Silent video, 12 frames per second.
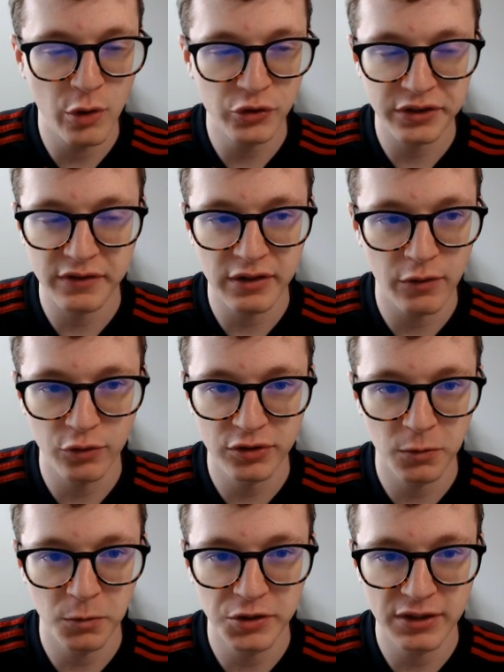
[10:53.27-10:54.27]
Most of the other
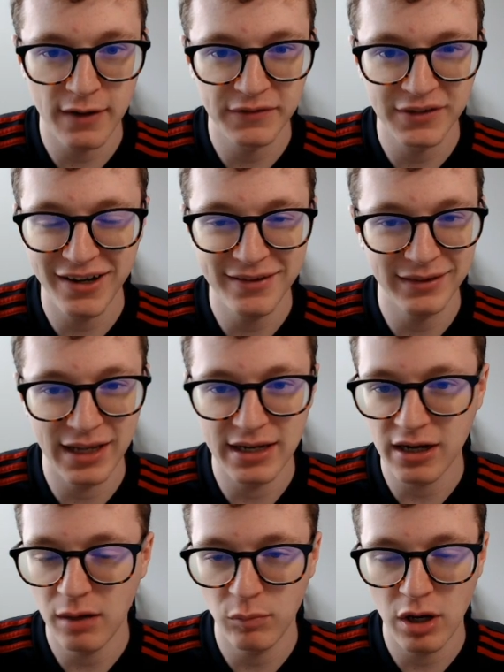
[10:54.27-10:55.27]
searches I've done, they
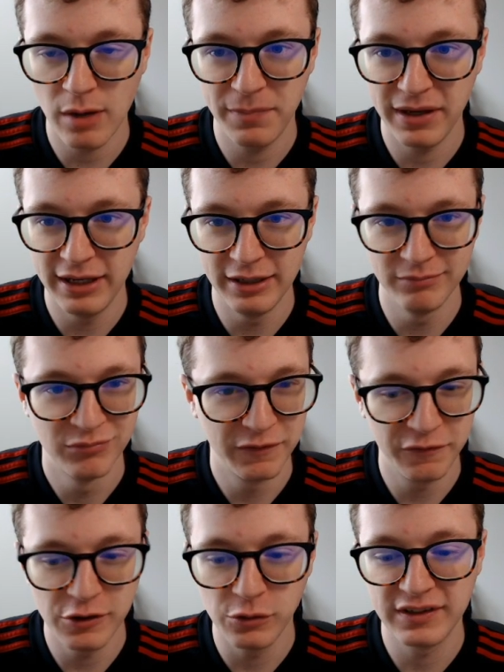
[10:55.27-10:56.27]
come up in a
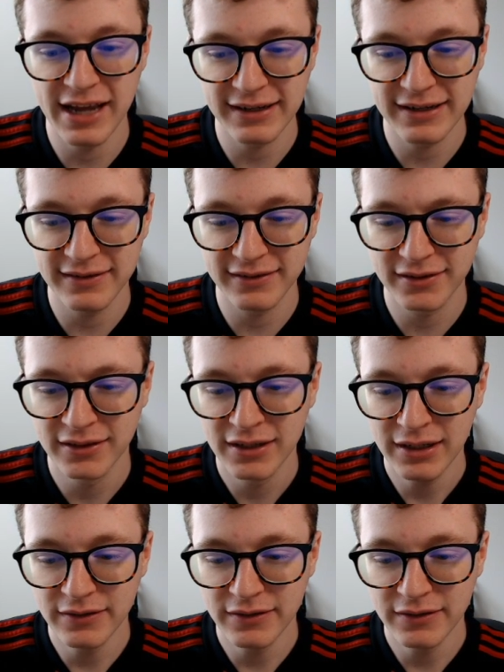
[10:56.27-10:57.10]
few seconds.